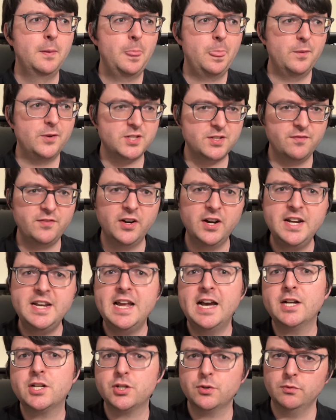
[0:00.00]
it's a very
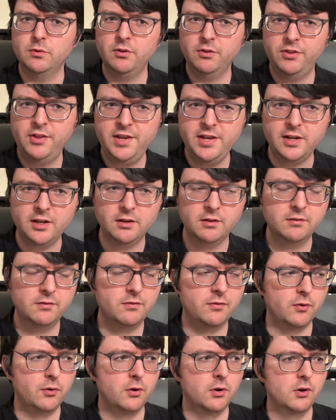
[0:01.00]
natural thing
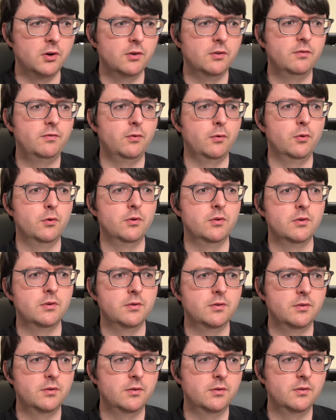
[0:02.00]

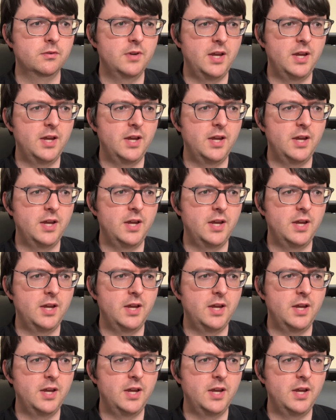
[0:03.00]
for